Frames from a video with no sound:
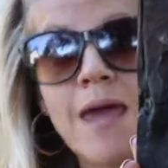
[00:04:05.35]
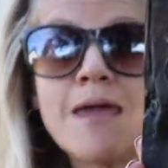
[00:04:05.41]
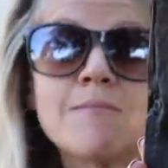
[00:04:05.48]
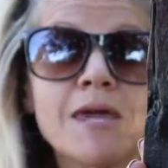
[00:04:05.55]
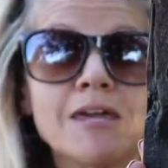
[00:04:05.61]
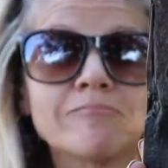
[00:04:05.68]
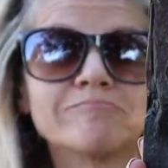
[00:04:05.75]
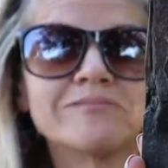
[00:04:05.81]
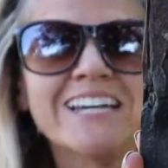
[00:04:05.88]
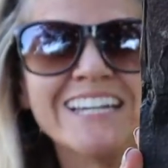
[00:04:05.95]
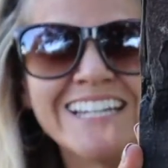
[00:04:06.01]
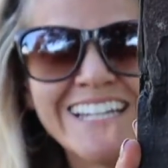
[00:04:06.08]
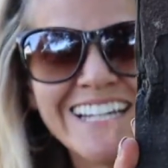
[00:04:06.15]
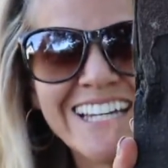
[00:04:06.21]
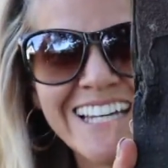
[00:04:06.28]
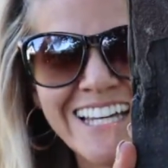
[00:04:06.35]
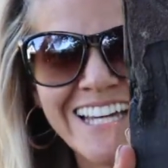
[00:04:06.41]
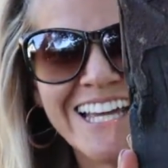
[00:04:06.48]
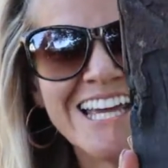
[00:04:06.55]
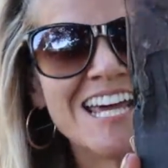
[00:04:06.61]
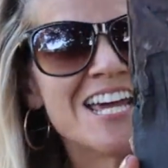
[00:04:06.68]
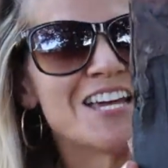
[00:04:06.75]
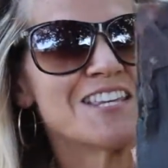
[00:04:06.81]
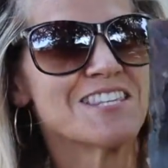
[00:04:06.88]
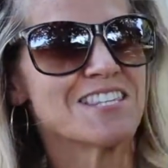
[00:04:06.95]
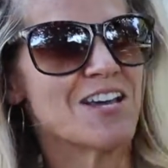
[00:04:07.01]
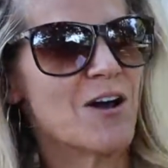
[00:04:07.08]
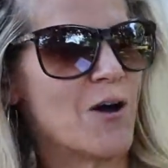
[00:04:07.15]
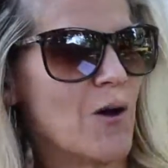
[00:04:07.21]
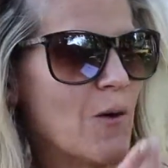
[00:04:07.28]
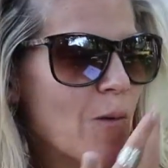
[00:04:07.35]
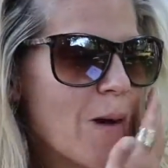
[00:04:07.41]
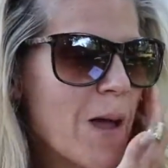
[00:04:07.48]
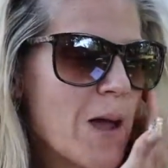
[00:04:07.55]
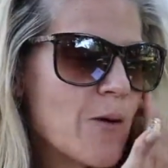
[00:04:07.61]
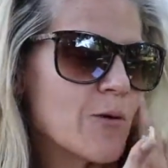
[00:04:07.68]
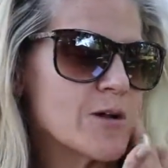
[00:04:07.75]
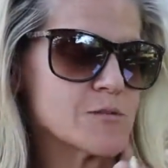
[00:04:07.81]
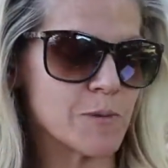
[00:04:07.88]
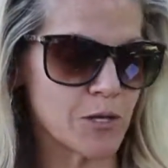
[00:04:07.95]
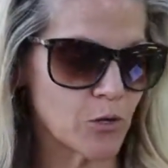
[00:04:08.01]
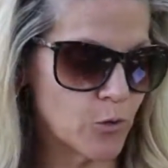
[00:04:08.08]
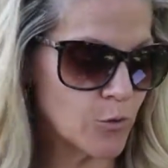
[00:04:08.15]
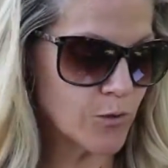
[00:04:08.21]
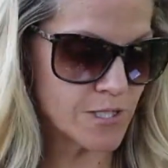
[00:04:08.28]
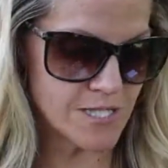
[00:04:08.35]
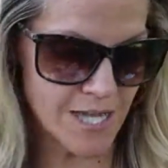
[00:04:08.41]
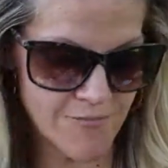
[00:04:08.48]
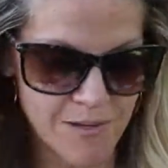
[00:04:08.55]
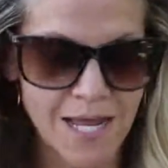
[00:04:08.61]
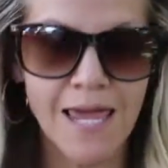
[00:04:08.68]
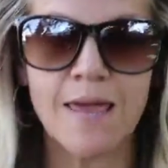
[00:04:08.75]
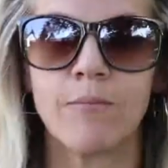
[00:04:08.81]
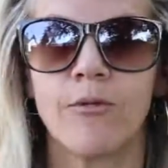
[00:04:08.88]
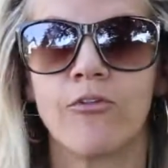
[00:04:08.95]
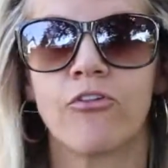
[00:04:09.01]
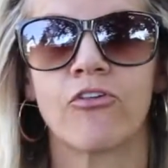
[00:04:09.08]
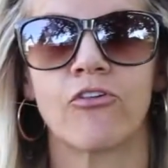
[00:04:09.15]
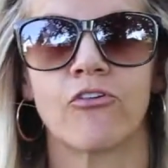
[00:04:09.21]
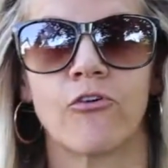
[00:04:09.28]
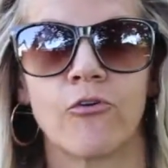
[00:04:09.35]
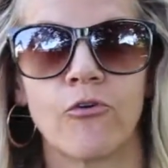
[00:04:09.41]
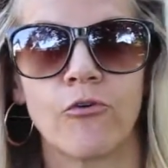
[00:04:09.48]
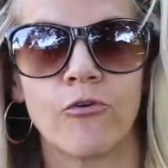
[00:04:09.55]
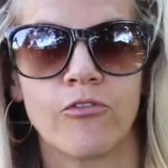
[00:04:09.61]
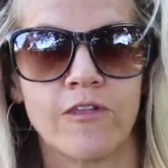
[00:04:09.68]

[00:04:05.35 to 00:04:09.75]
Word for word: pay me. So what's been cool is I've been able to,